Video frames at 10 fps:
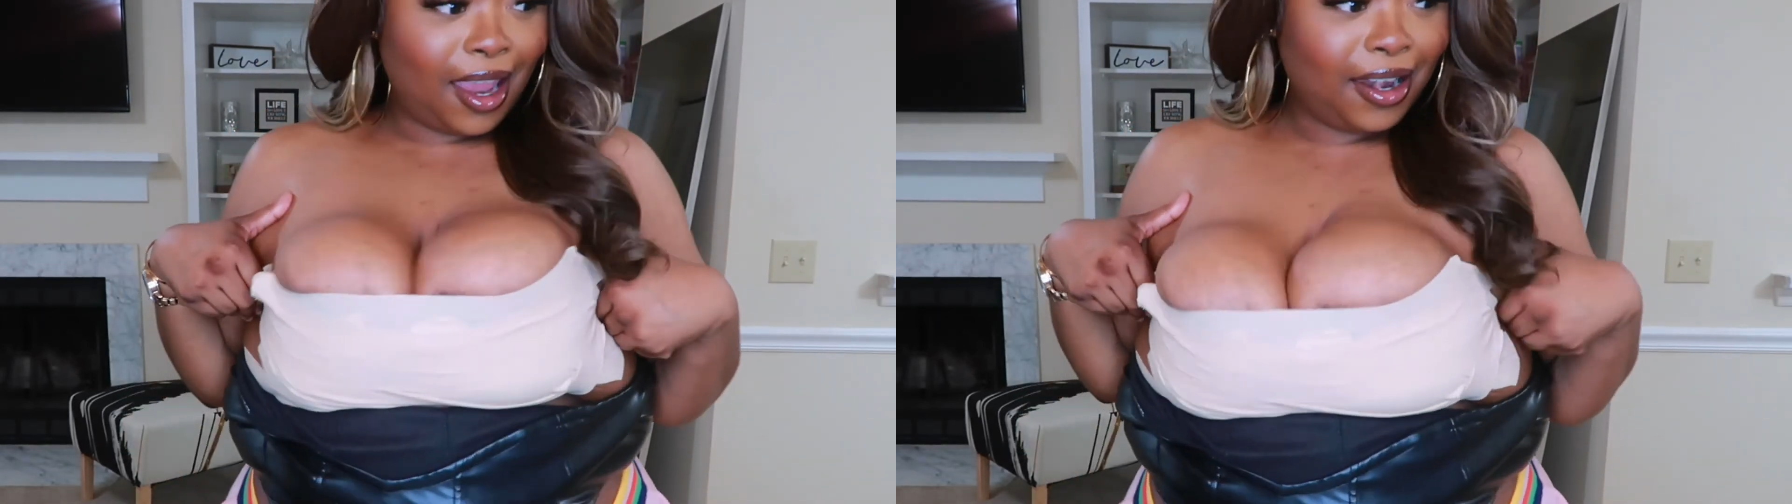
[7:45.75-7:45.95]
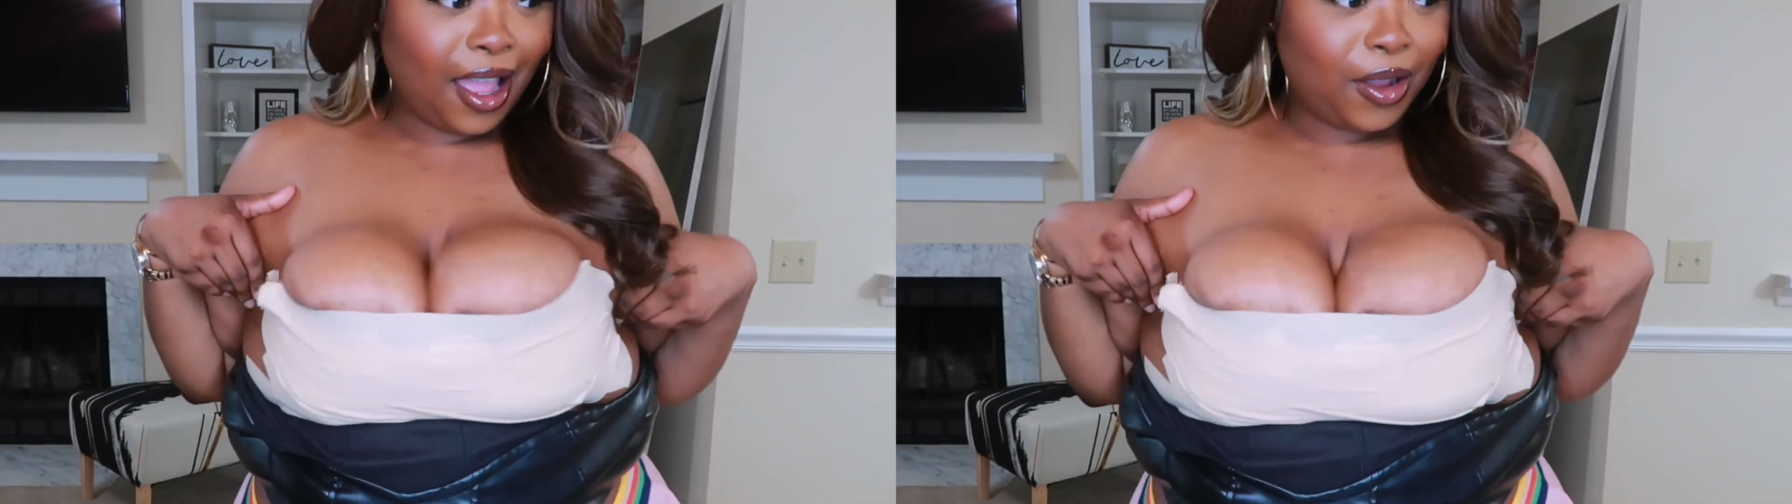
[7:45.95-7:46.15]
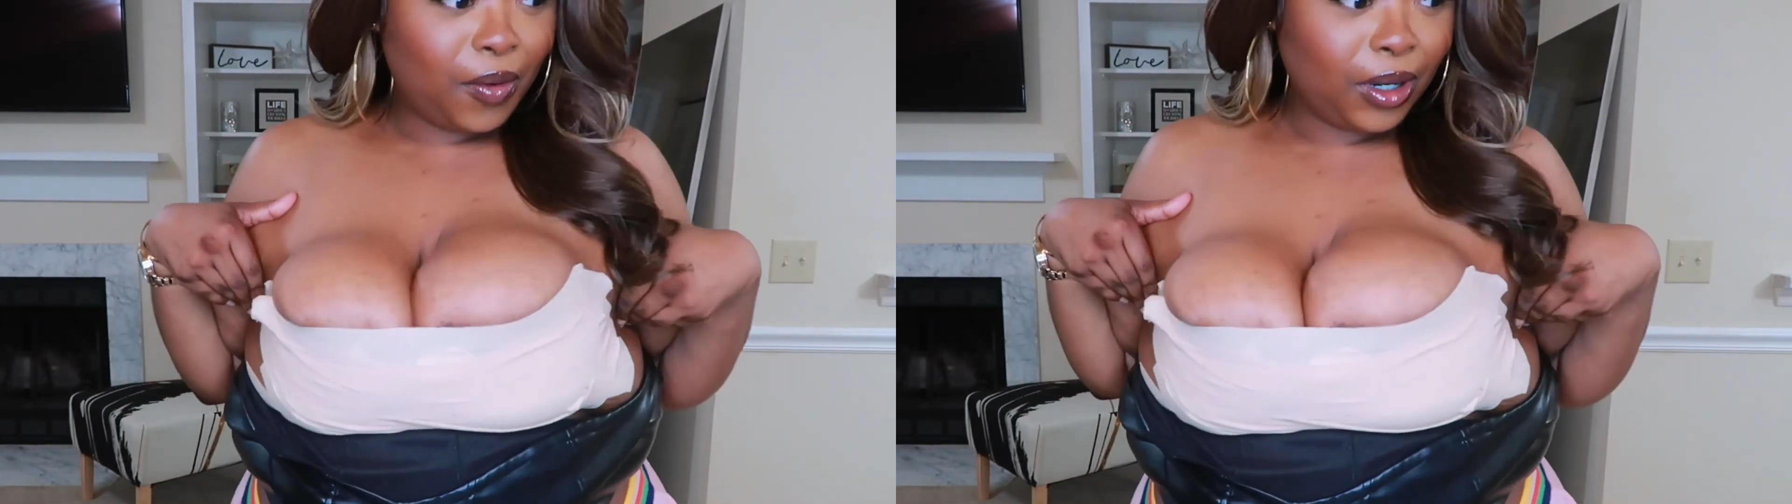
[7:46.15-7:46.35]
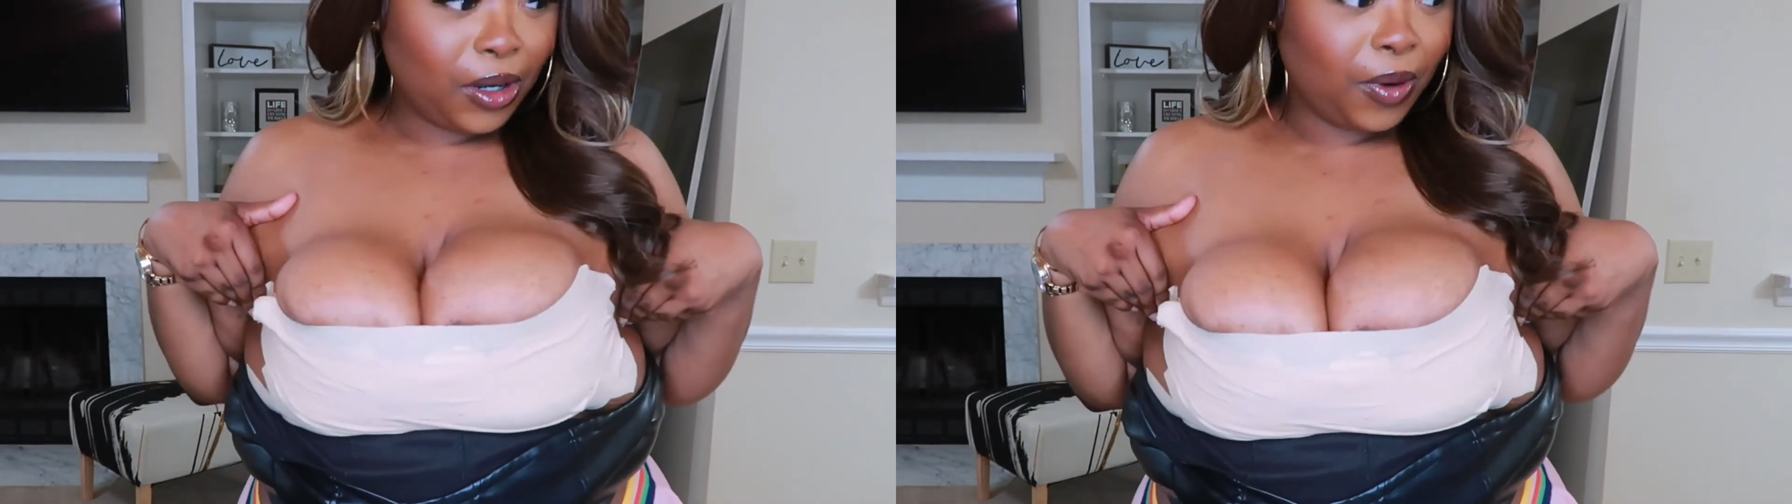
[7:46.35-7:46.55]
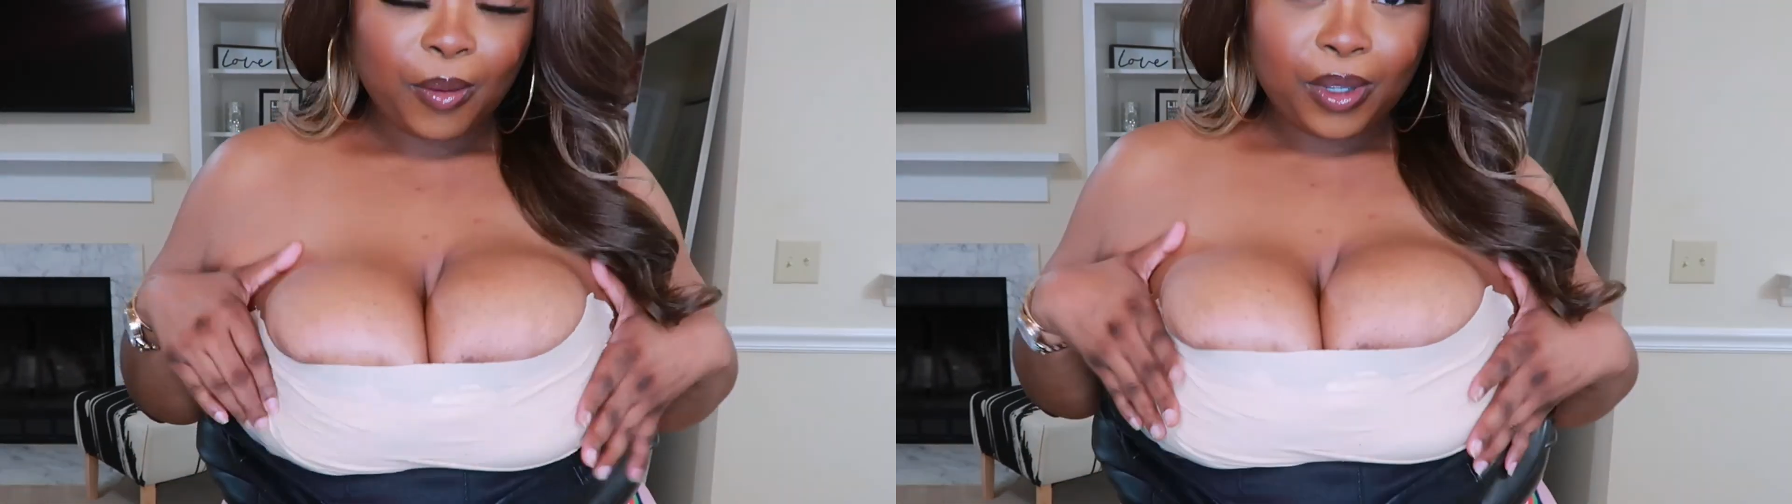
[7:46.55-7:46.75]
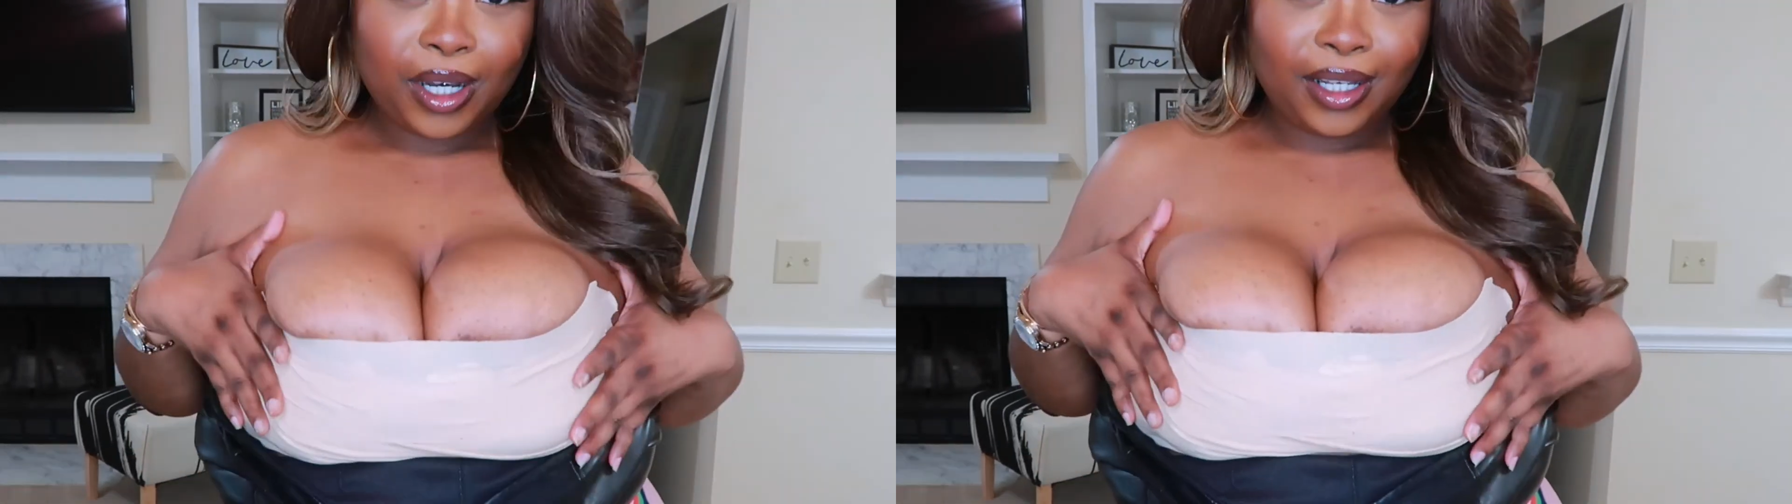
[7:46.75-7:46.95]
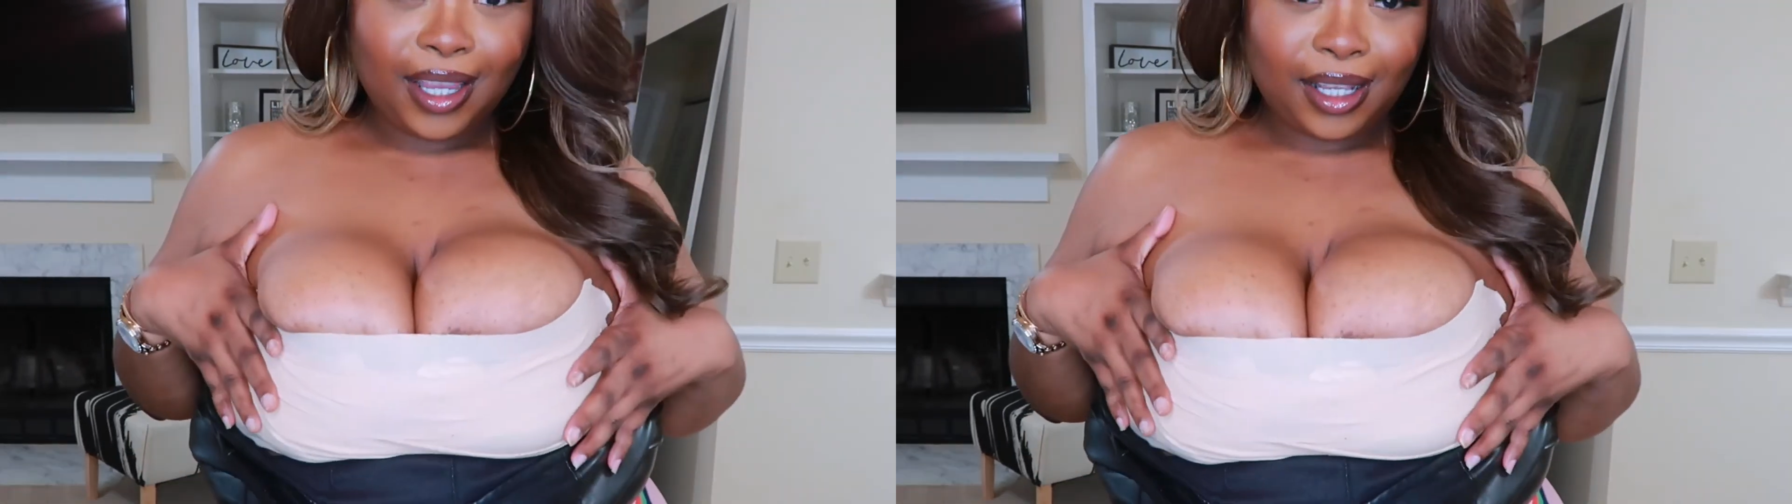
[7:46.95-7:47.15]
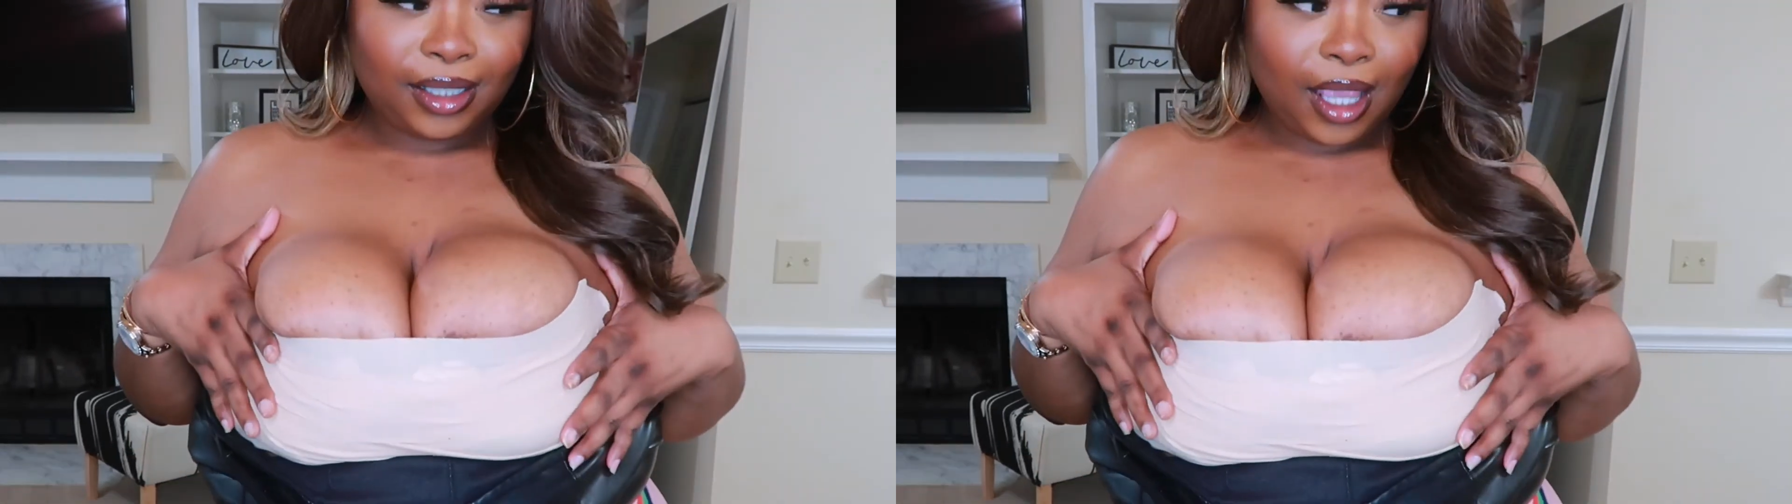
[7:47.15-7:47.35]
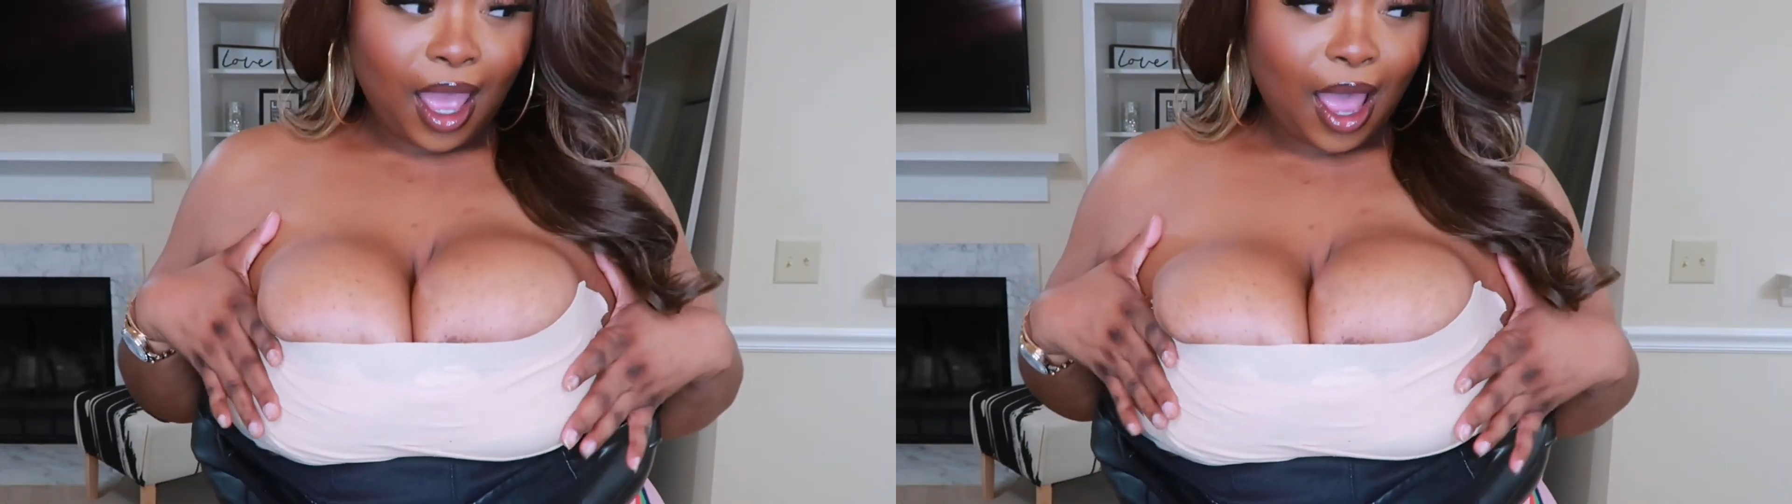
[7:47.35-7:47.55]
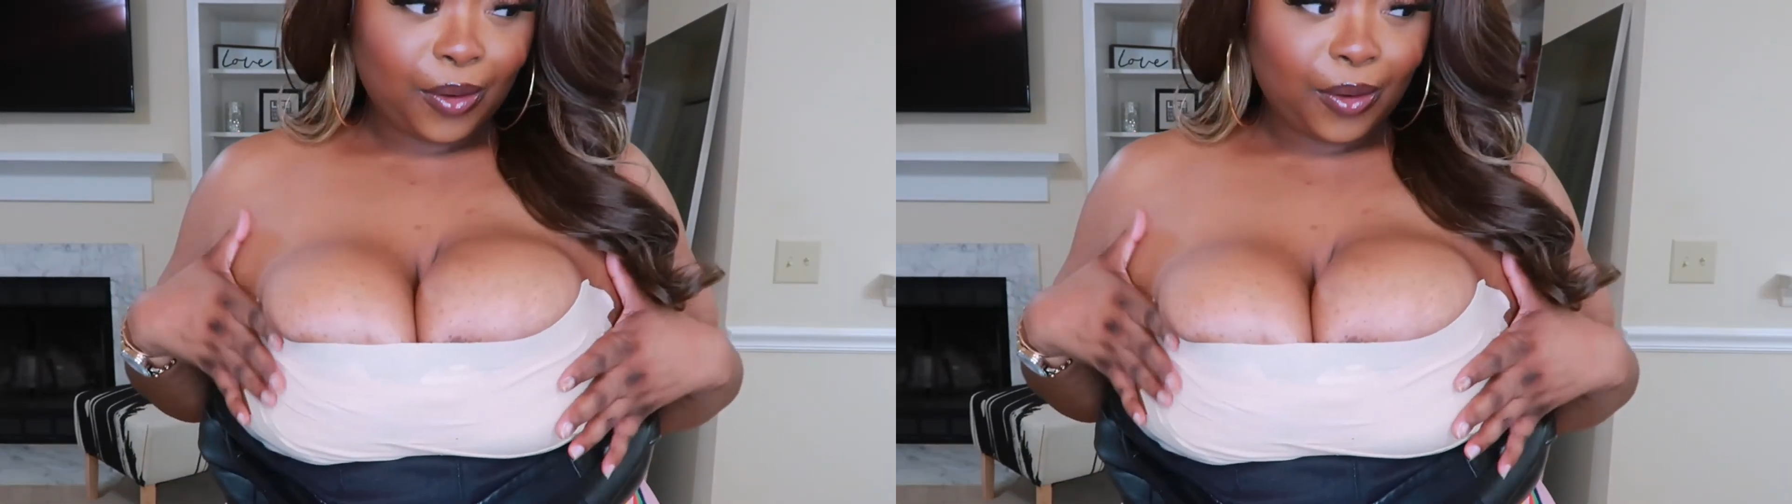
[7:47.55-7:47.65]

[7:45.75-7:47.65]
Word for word: they're not going nowhere. But yes y'all,